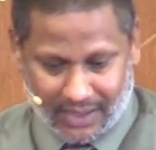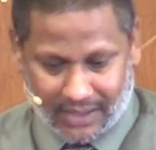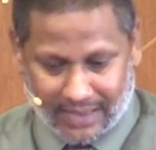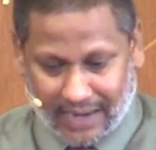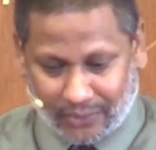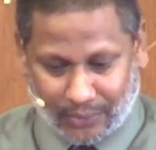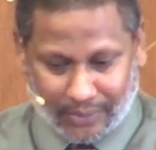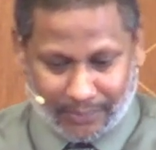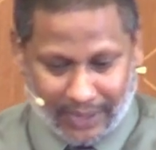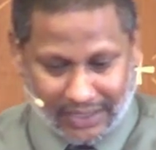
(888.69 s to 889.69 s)
That is what
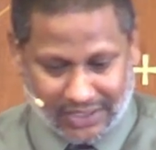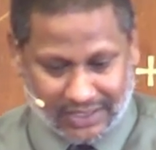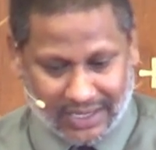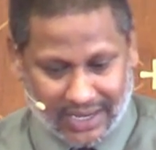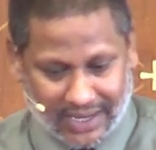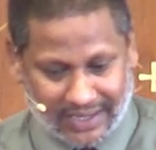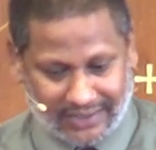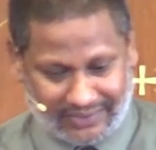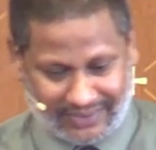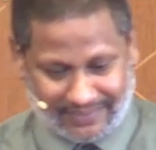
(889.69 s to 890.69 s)
oppression is.